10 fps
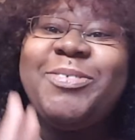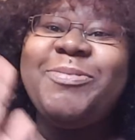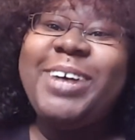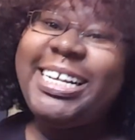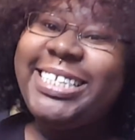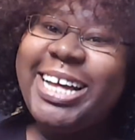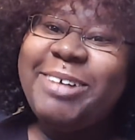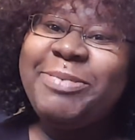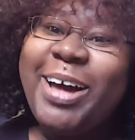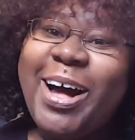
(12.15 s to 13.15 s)
What's
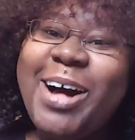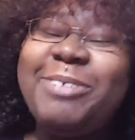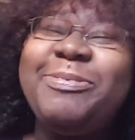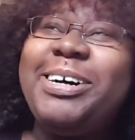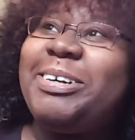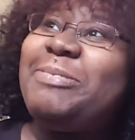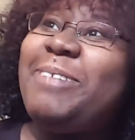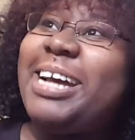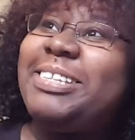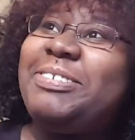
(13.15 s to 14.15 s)
up, y'all? Welcome
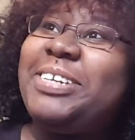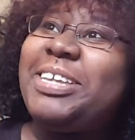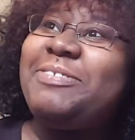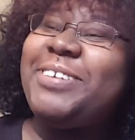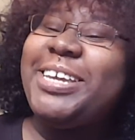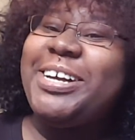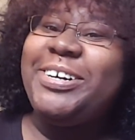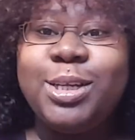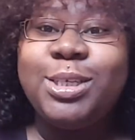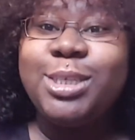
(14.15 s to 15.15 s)
back to another
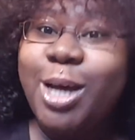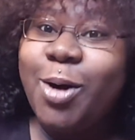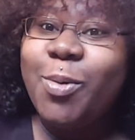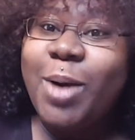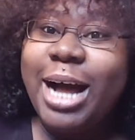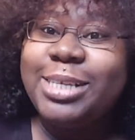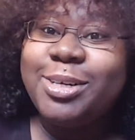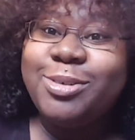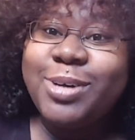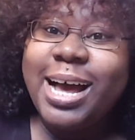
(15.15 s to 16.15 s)
video. So I
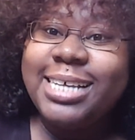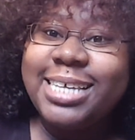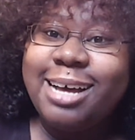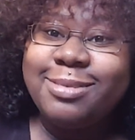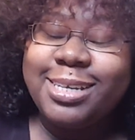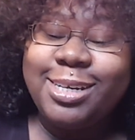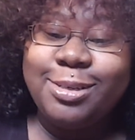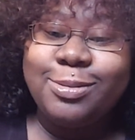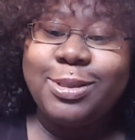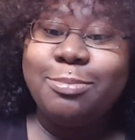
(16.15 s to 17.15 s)
told you guys I was gonna
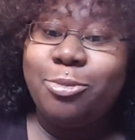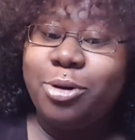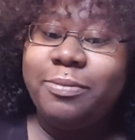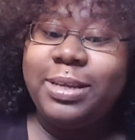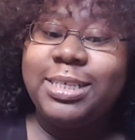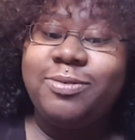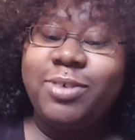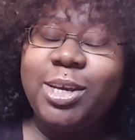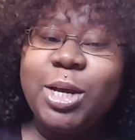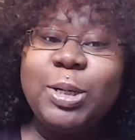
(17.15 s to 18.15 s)
do some more of these
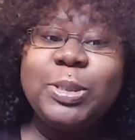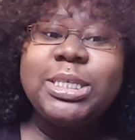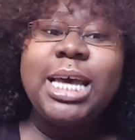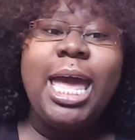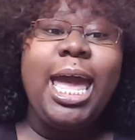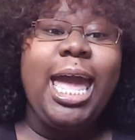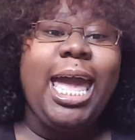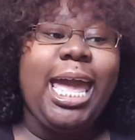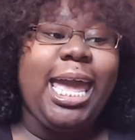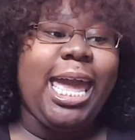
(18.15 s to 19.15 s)
videos,
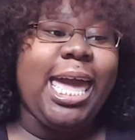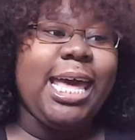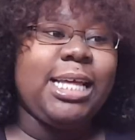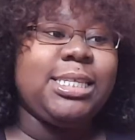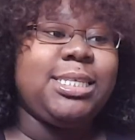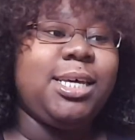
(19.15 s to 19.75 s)
and